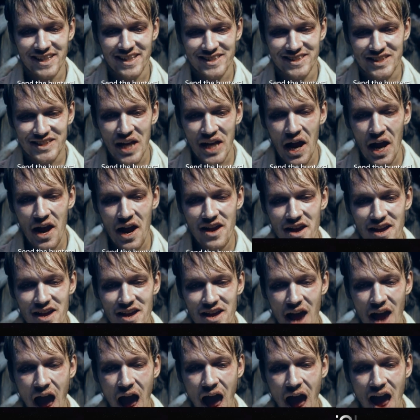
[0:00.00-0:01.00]
of culture
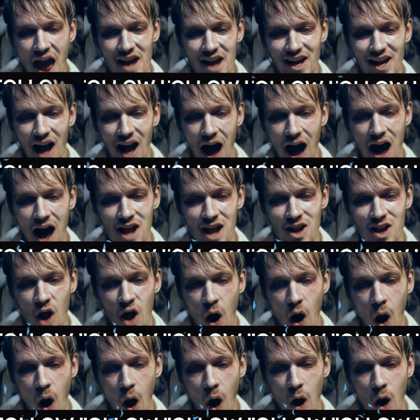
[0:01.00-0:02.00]
and music that
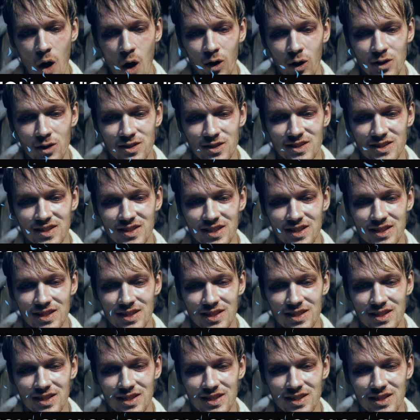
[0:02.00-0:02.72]
really works for